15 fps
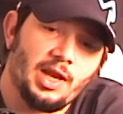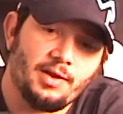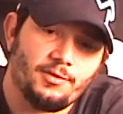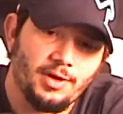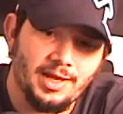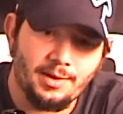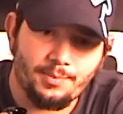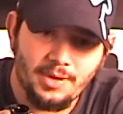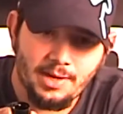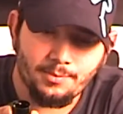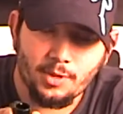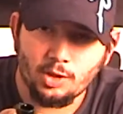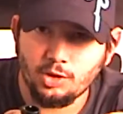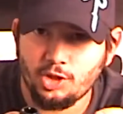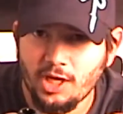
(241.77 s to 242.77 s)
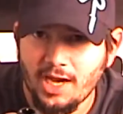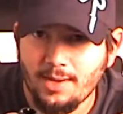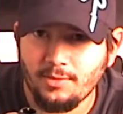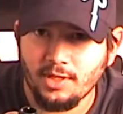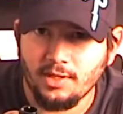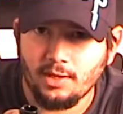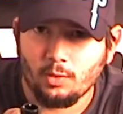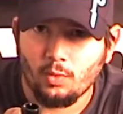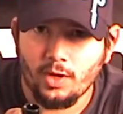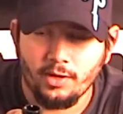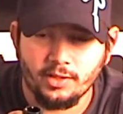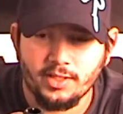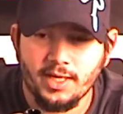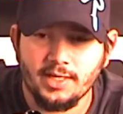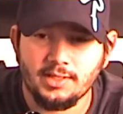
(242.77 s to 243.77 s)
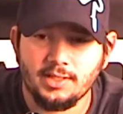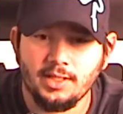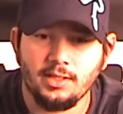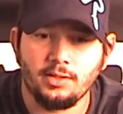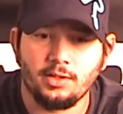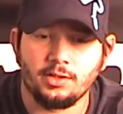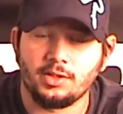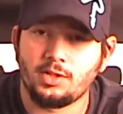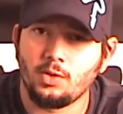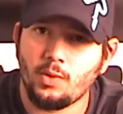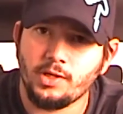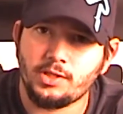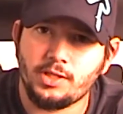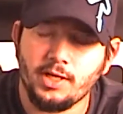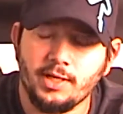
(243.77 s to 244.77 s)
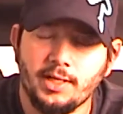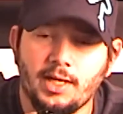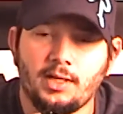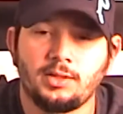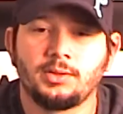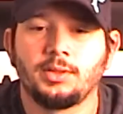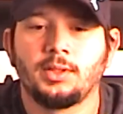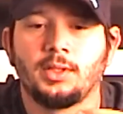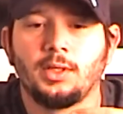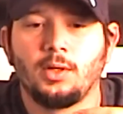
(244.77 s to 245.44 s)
If you get a paintball jammed in there while you're testing, there's two ways to take it out.